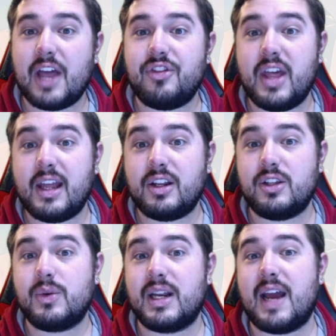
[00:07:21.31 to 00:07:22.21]
And then
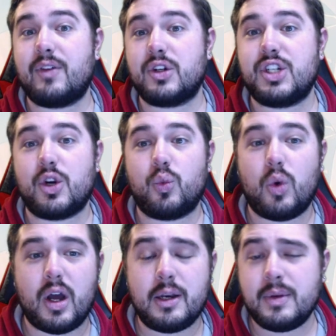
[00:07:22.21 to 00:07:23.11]
you can have your tier
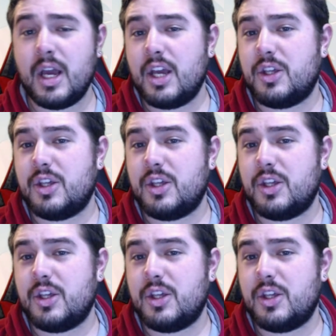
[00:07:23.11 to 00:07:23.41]
1,